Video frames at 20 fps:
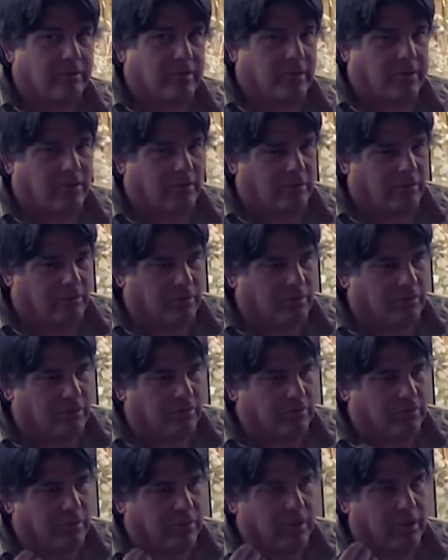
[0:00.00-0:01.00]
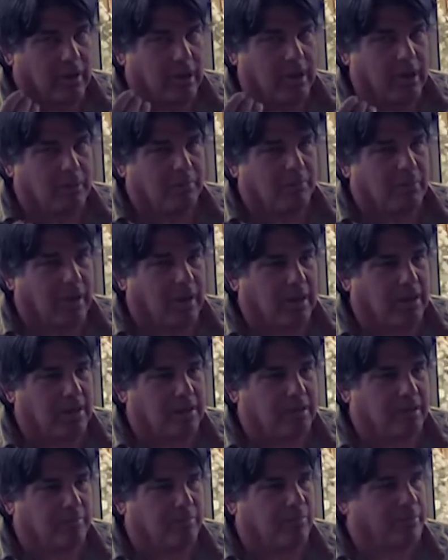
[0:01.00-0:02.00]
say, you lose a lot of
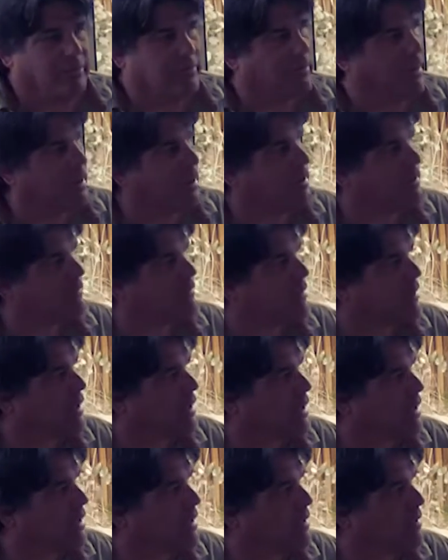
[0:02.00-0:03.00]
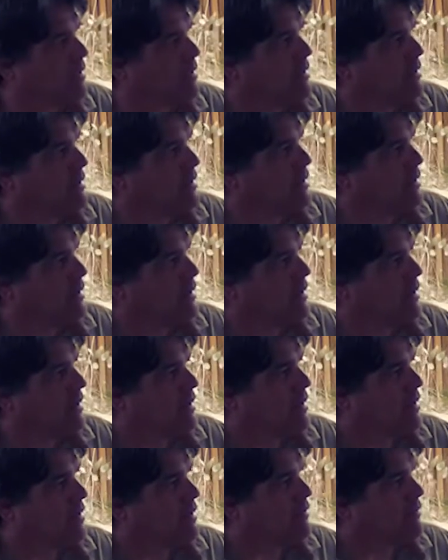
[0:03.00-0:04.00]
body temperature out of your head,
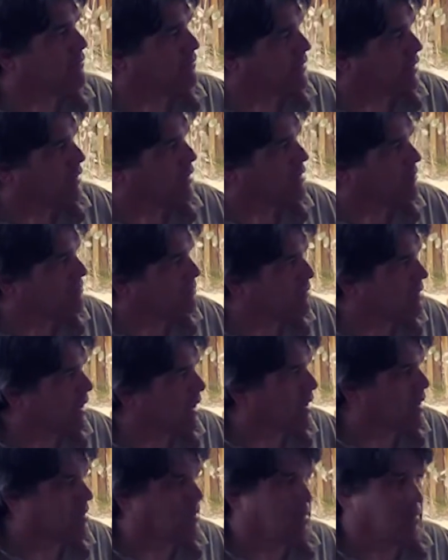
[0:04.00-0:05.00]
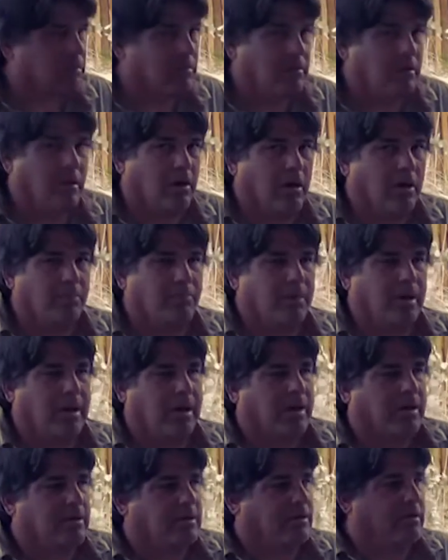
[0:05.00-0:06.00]
and it's very light and
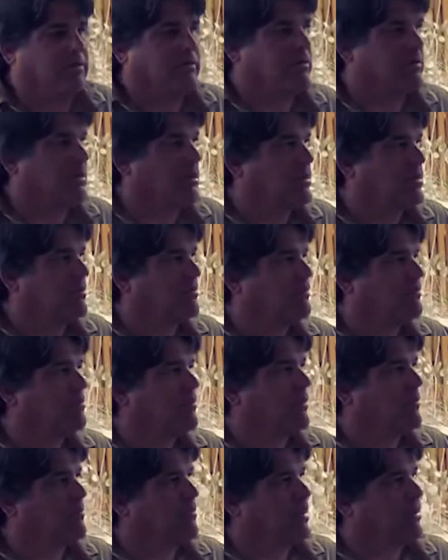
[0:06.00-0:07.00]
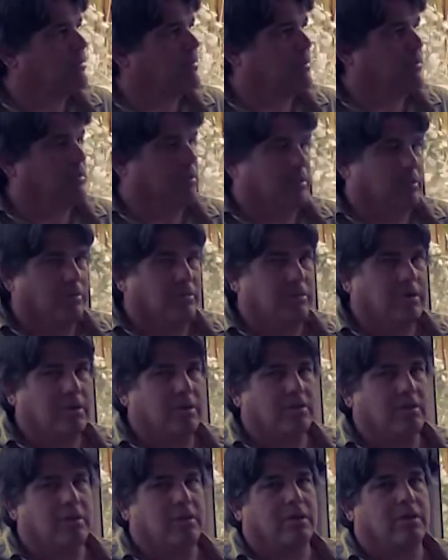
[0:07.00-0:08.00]
compact, and it's another piece of
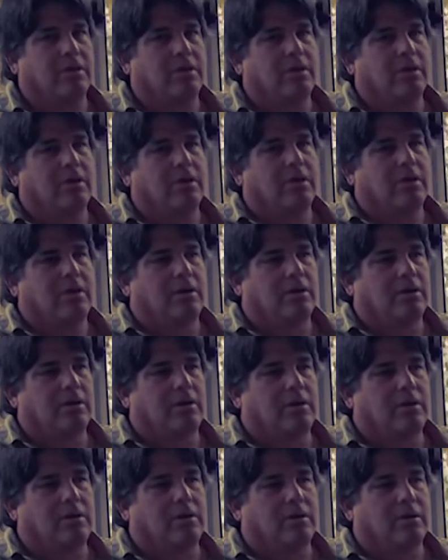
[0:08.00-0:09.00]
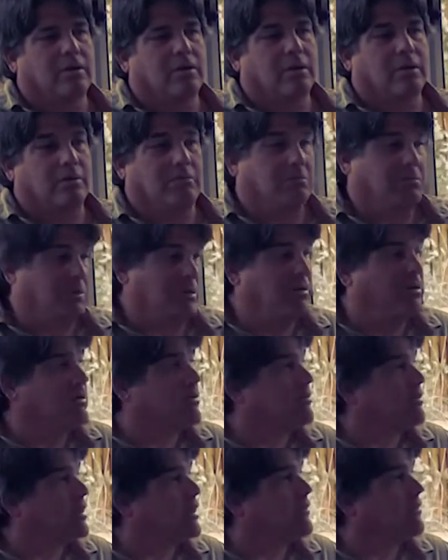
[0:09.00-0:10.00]
clothing that can
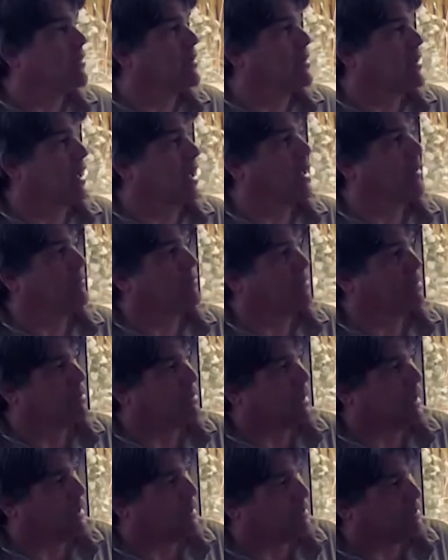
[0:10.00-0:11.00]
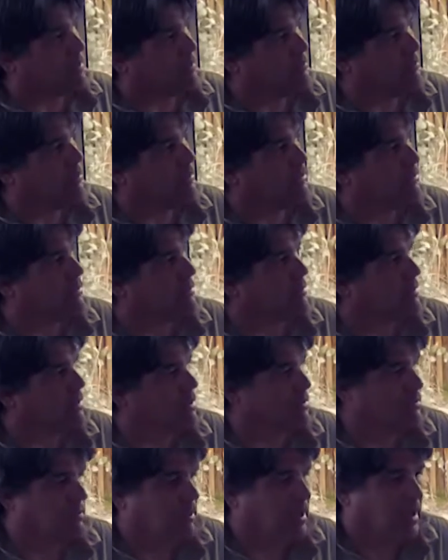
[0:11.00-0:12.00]
literally save your life when that temperature
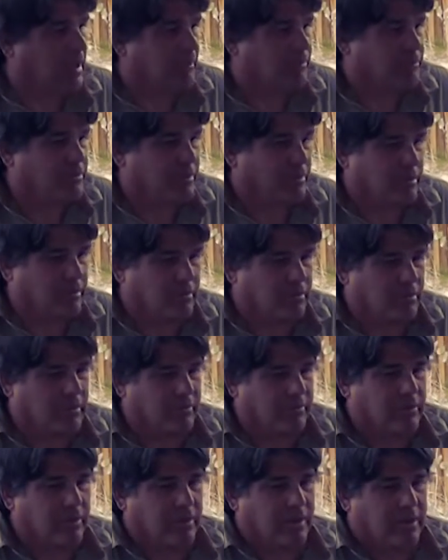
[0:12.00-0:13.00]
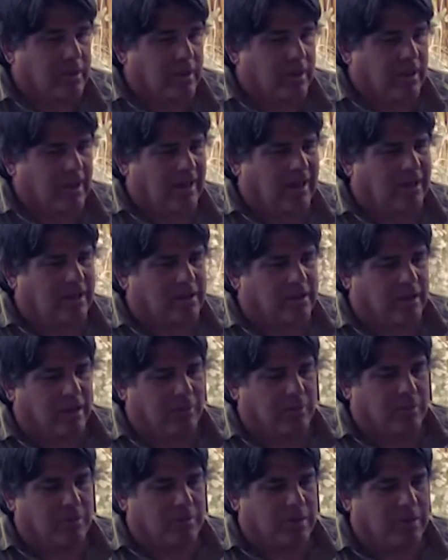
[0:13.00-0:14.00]
really drops. And of course,
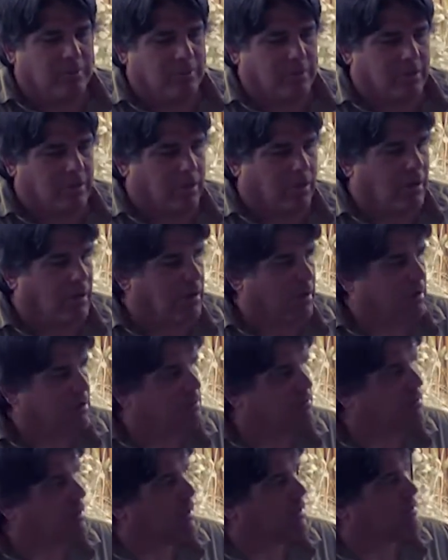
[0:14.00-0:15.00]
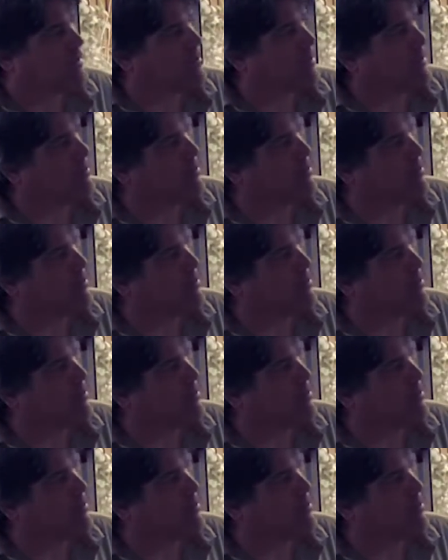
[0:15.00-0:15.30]
anytime you leave the car, you have to